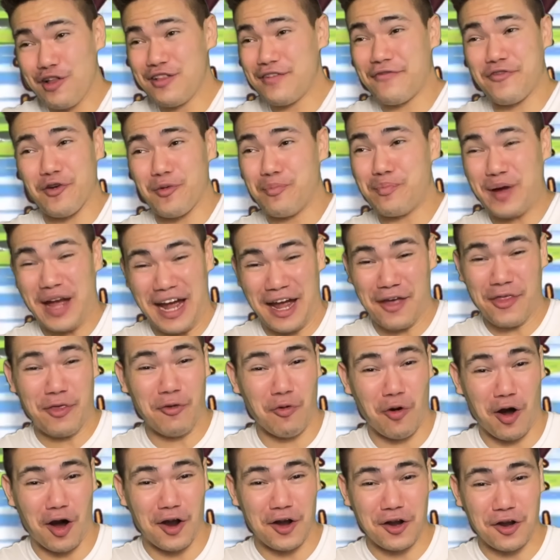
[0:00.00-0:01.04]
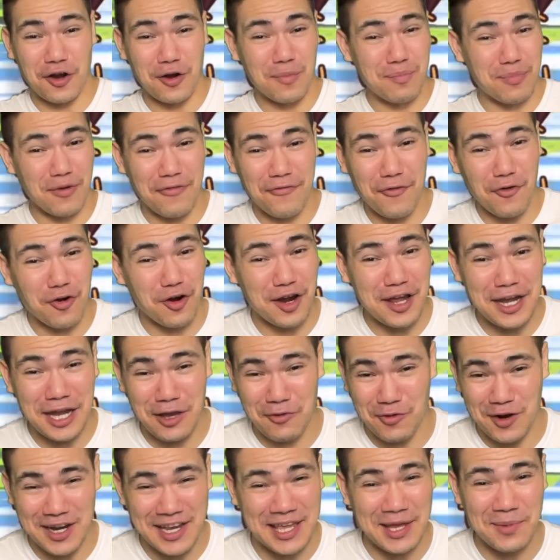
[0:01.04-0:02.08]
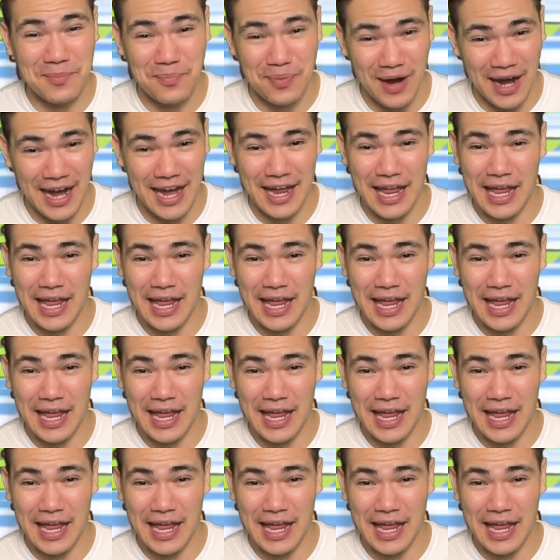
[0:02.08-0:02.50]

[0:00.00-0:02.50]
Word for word: of the bathwater before anyone can buy